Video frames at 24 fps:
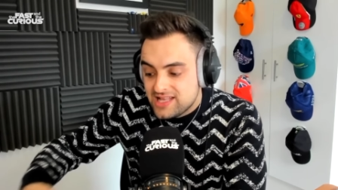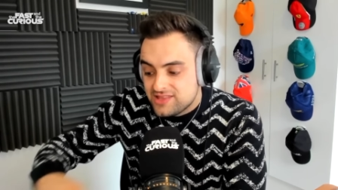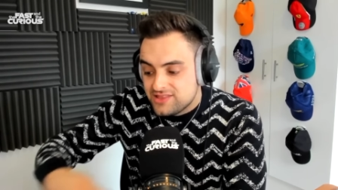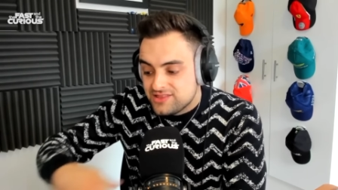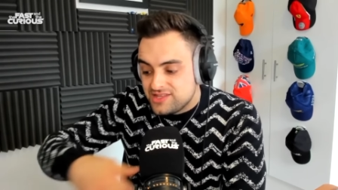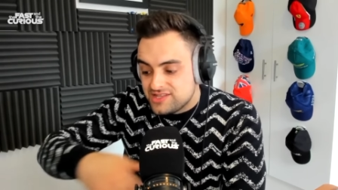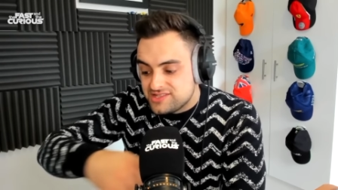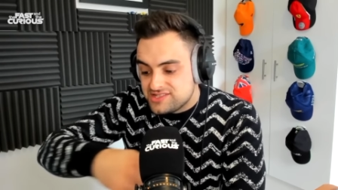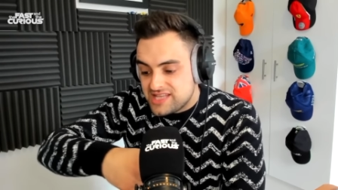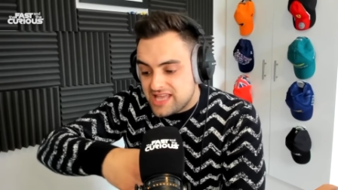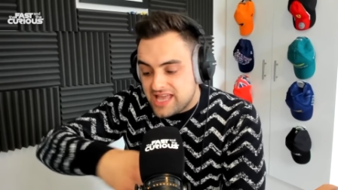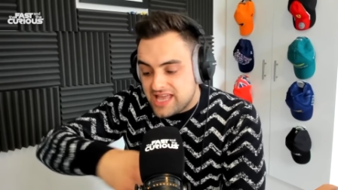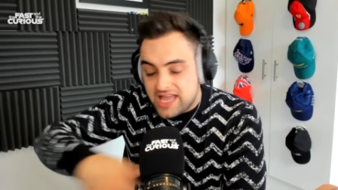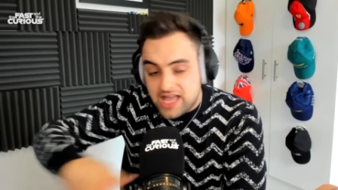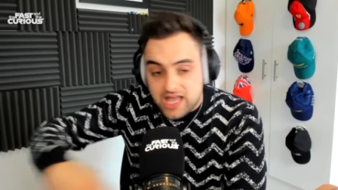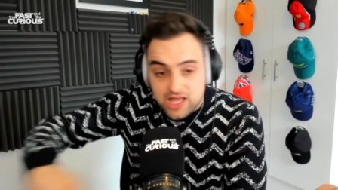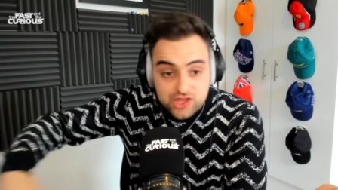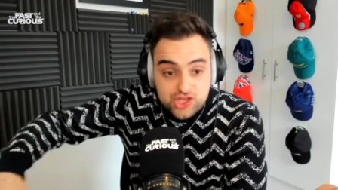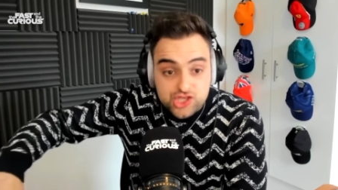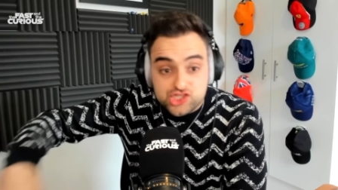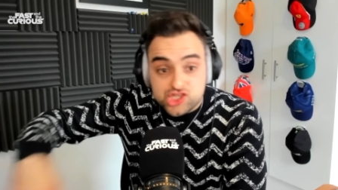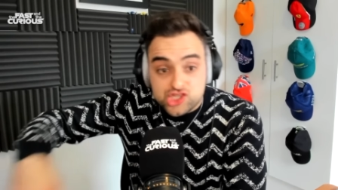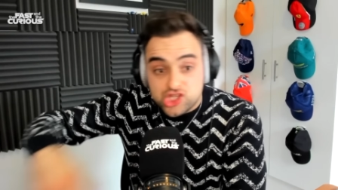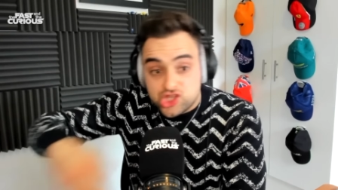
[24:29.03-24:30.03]
There's a, a
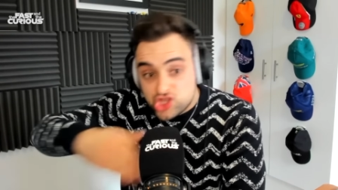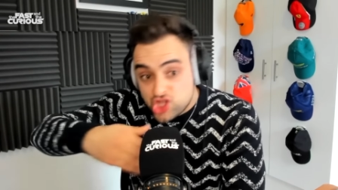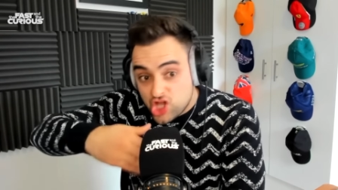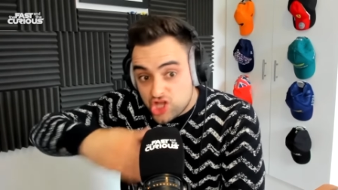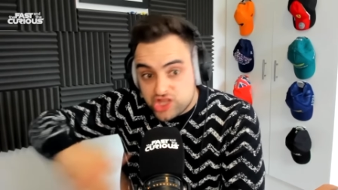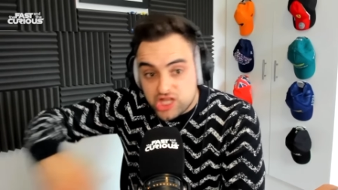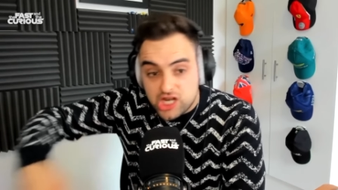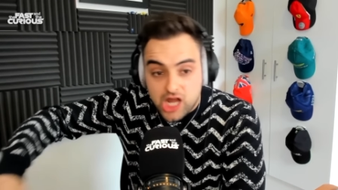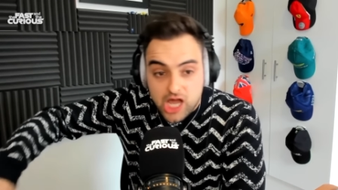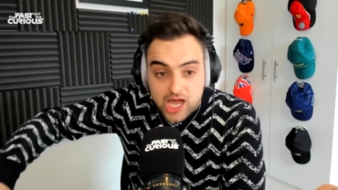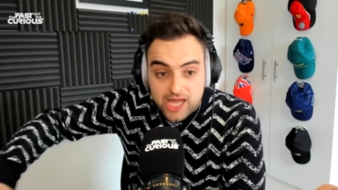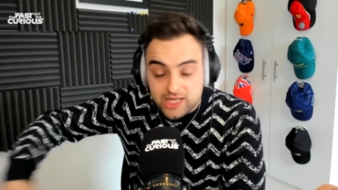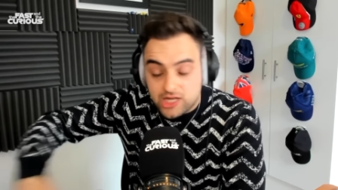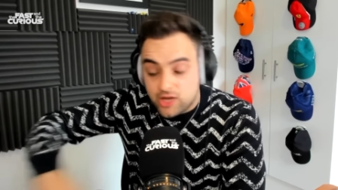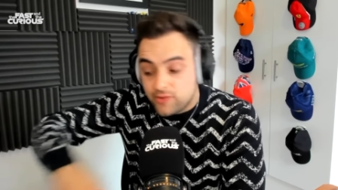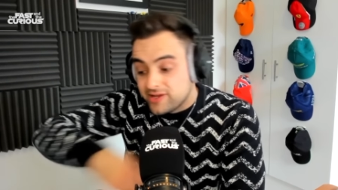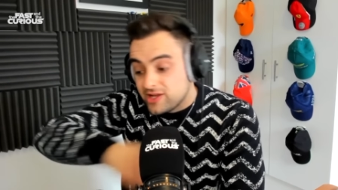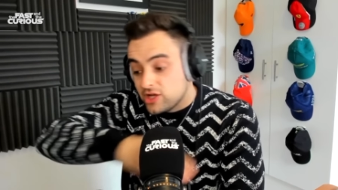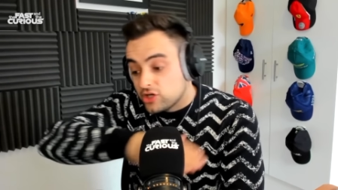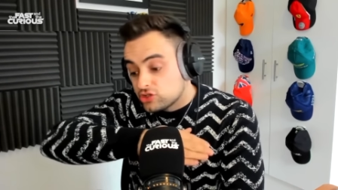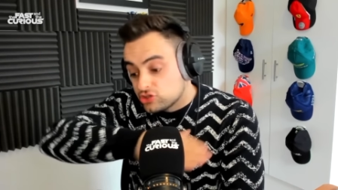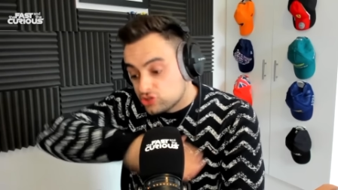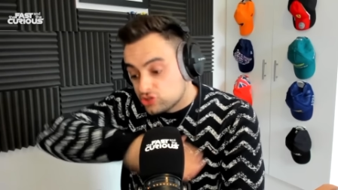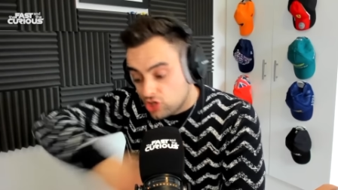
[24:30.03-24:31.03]
there's another line
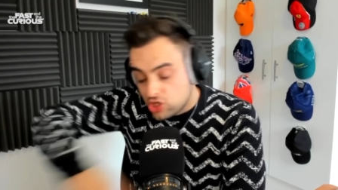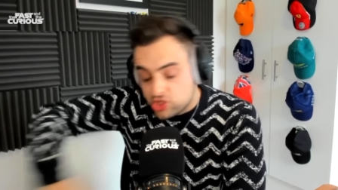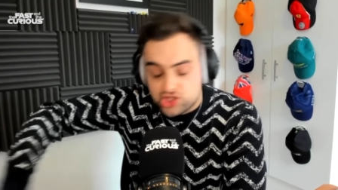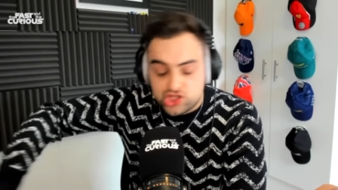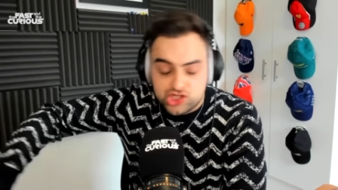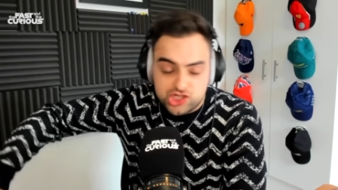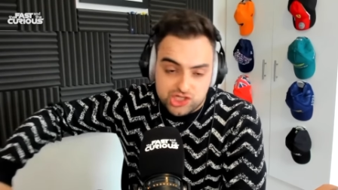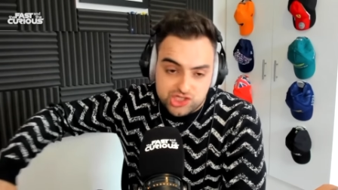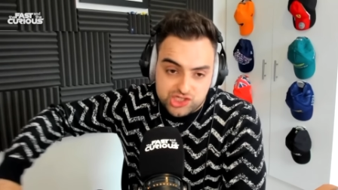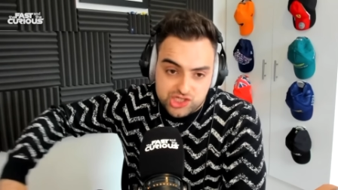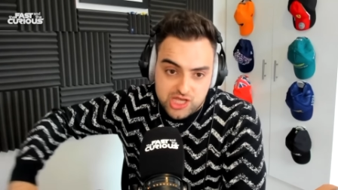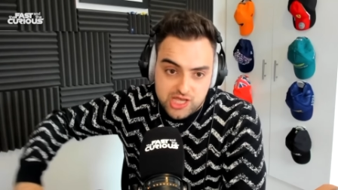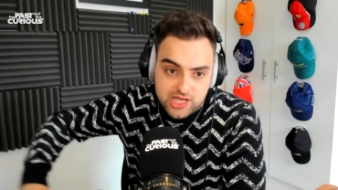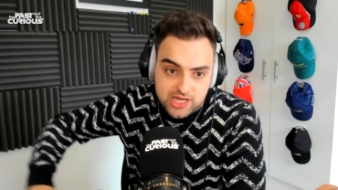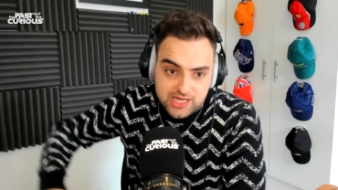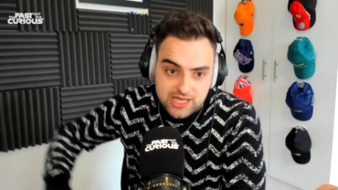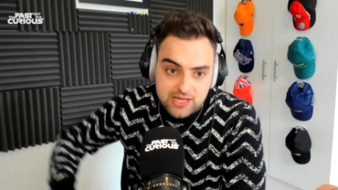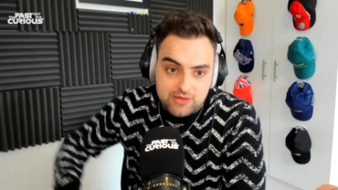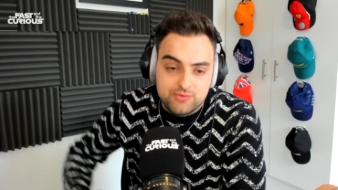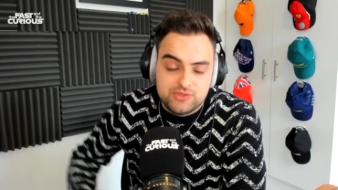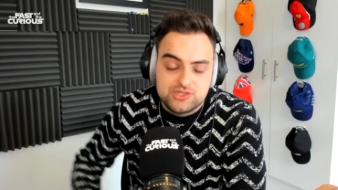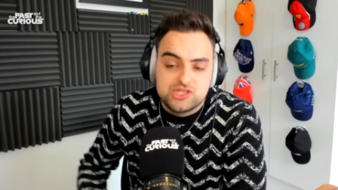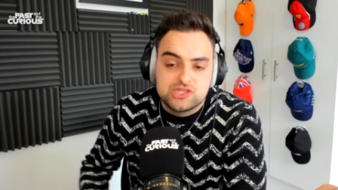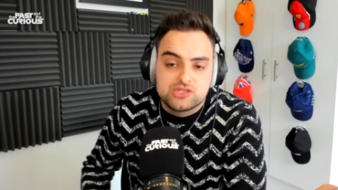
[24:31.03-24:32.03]
going across the
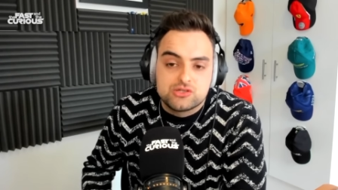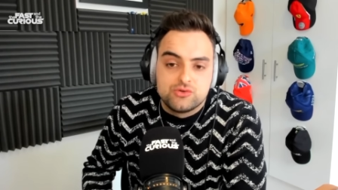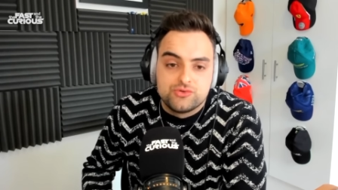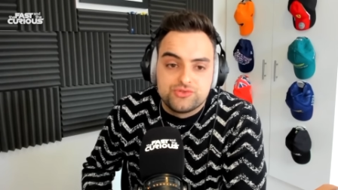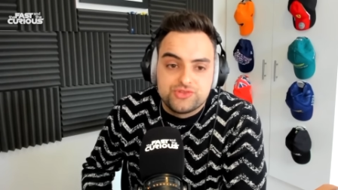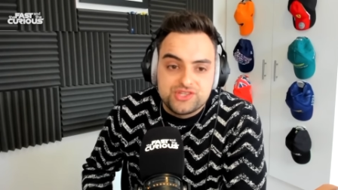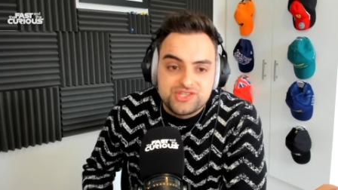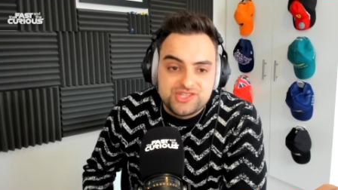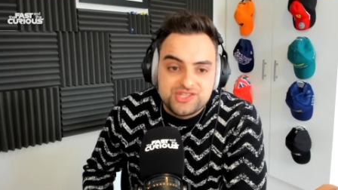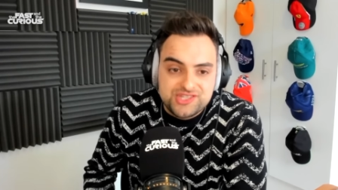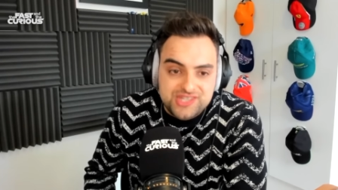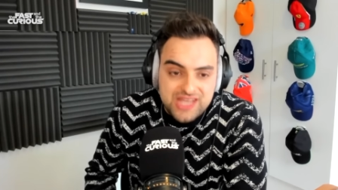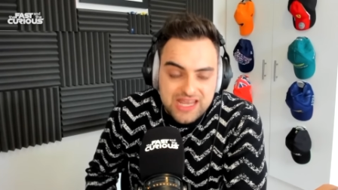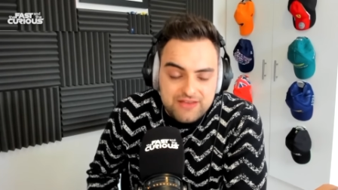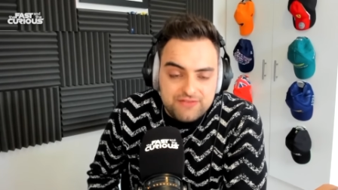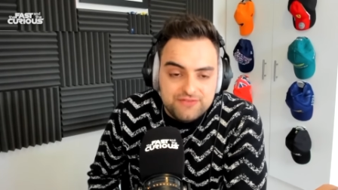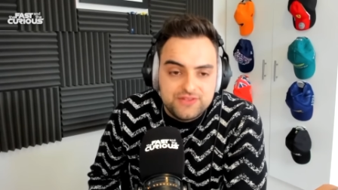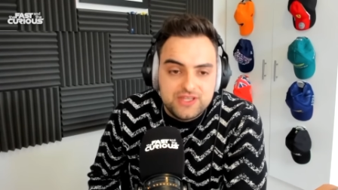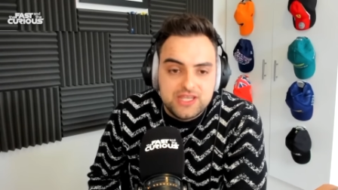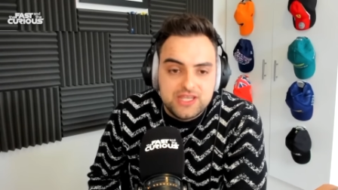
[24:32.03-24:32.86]
circuit, which is called the safety